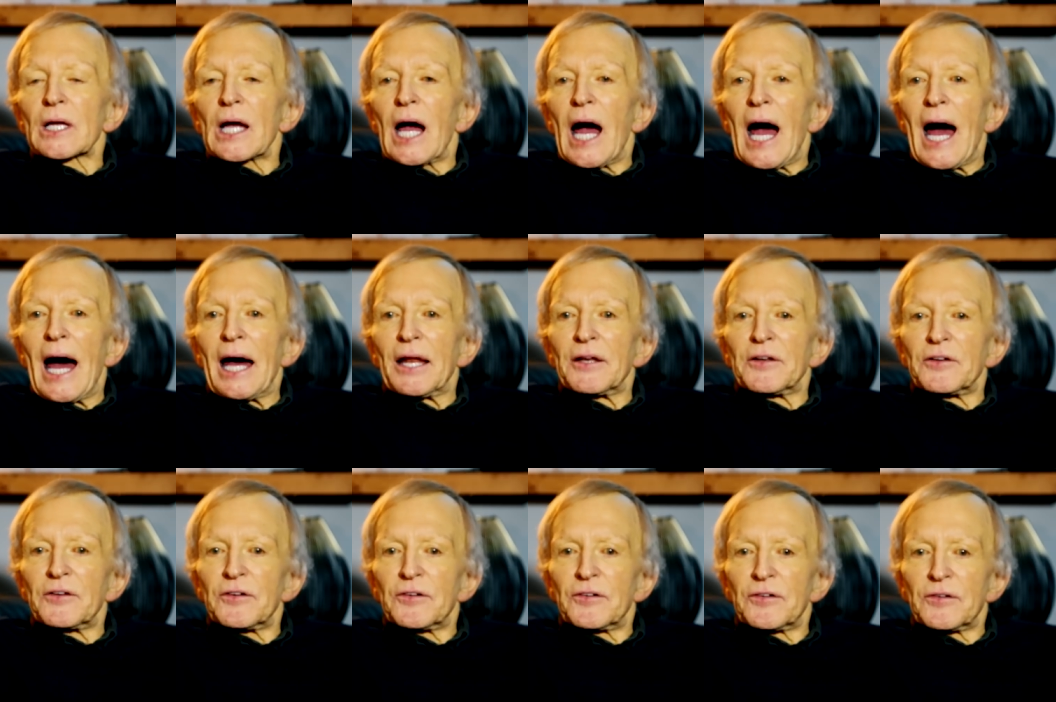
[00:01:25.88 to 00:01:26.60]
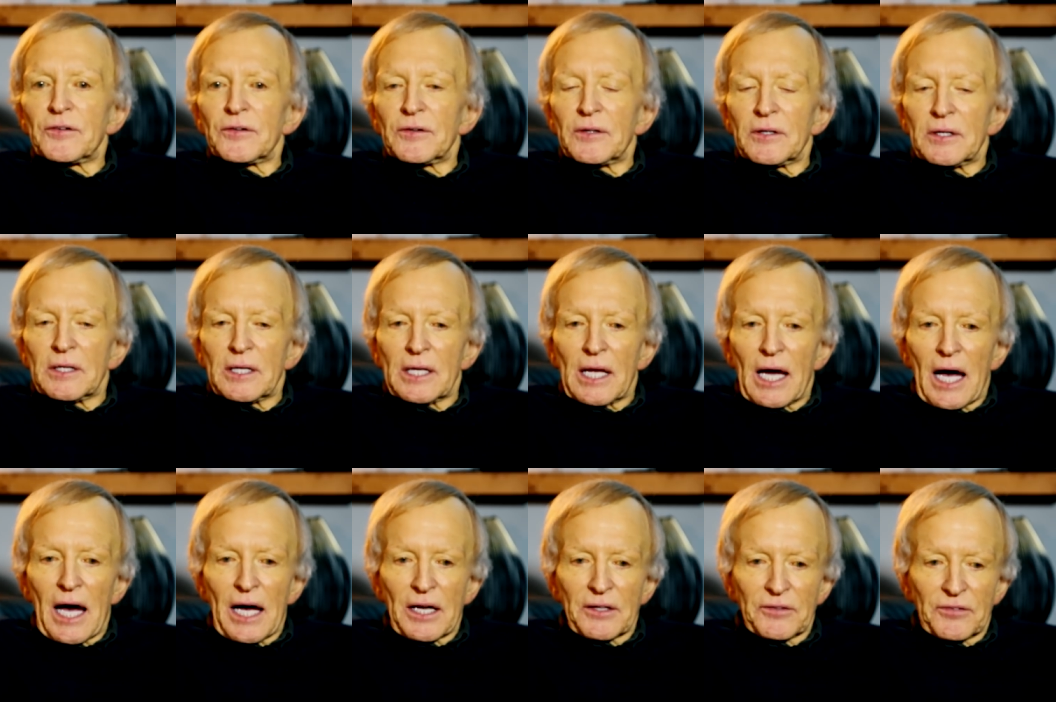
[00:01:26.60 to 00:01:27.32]
And
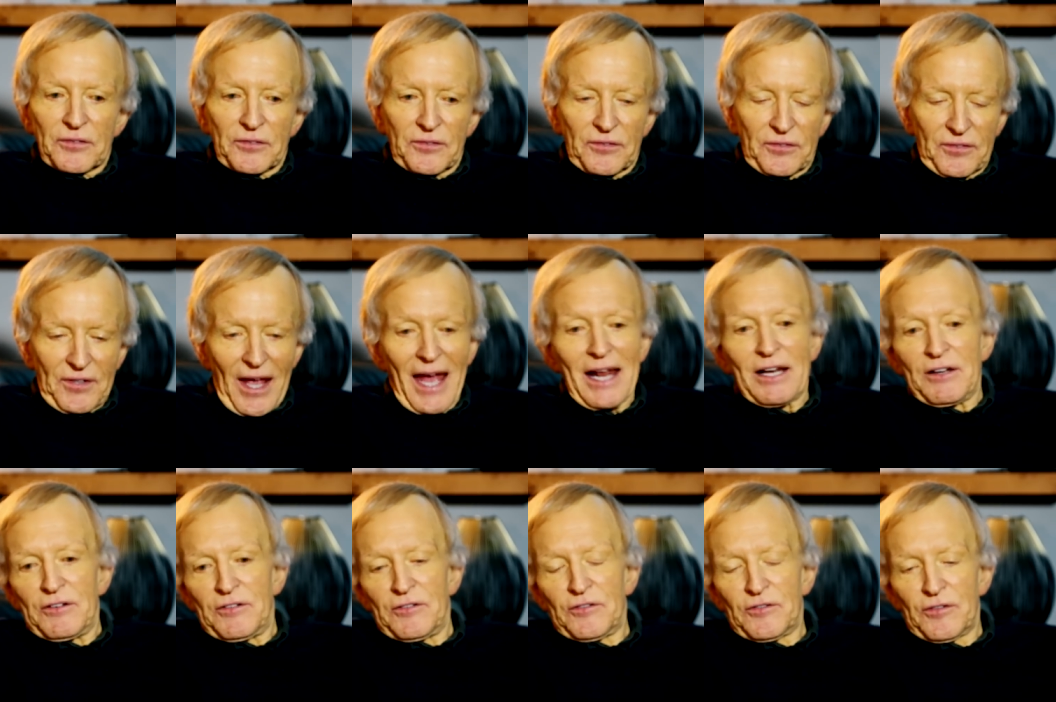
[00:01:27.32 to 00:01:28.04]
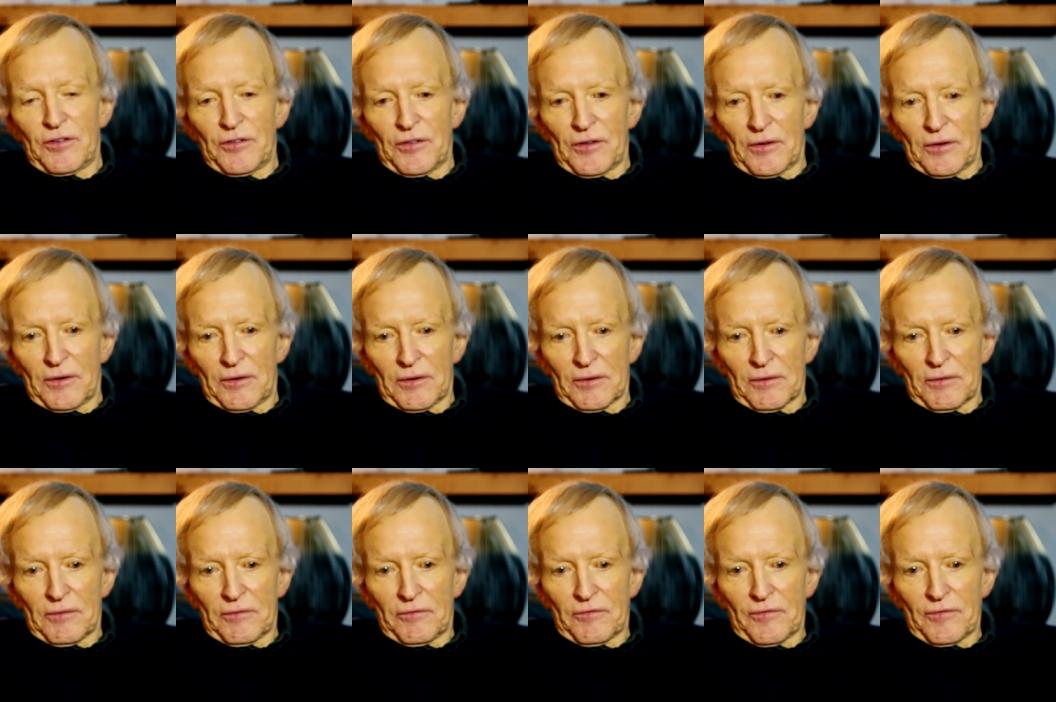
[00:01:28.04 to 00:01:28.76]
I said to
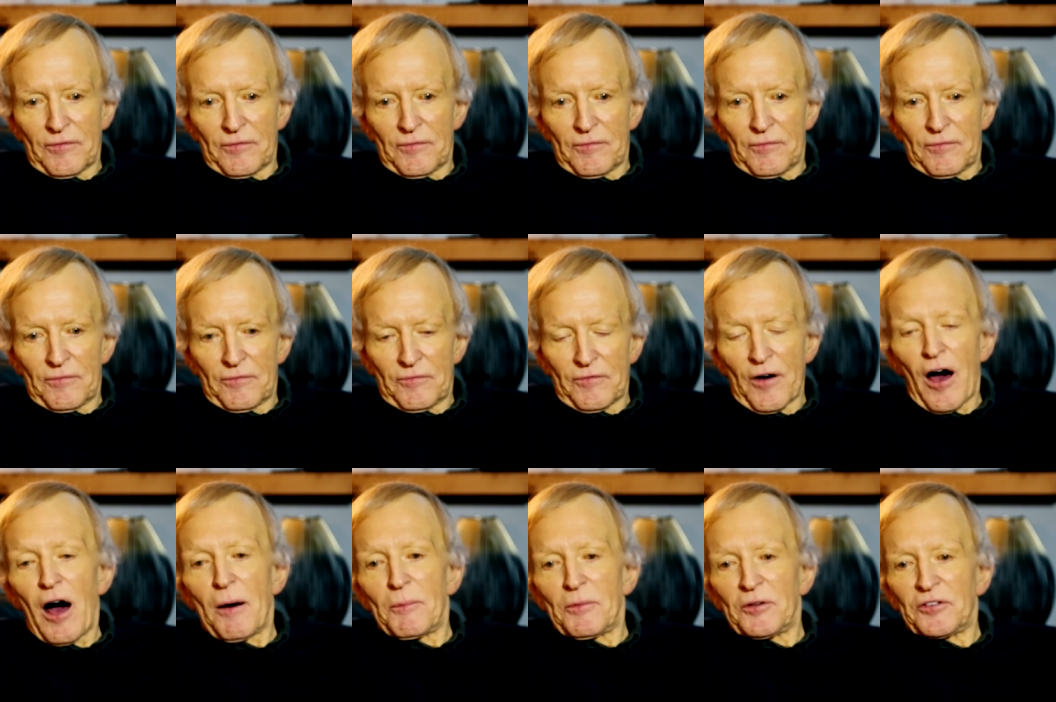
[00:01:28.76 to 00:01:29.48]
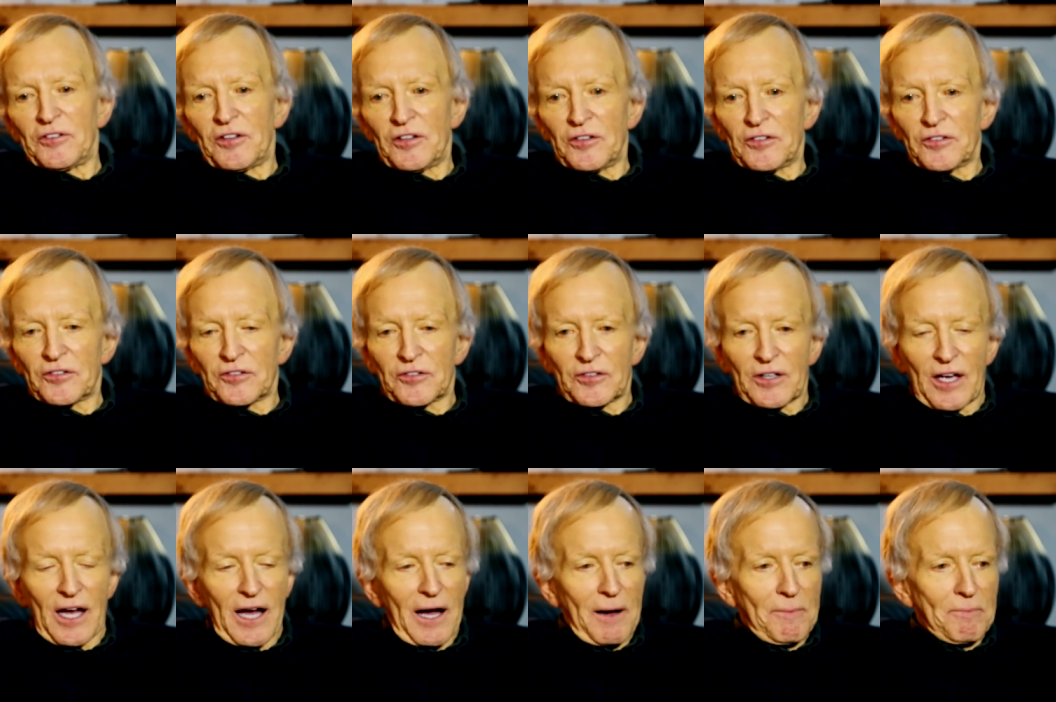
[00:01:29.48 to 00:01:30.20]
the
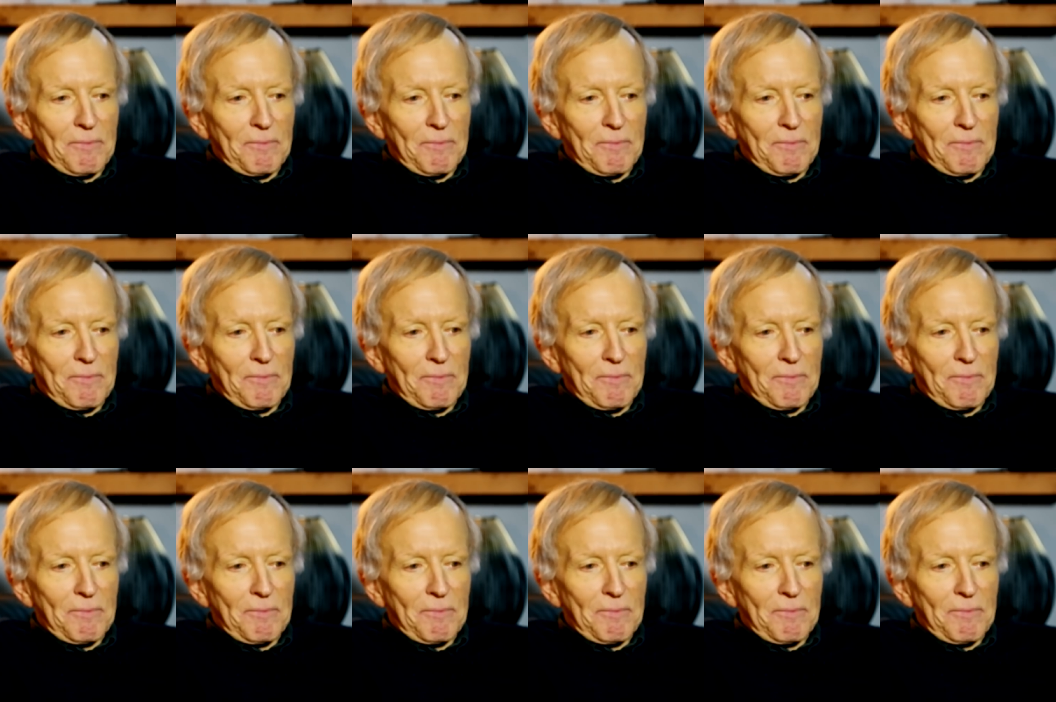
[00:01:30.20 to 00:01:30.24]
pharmacist,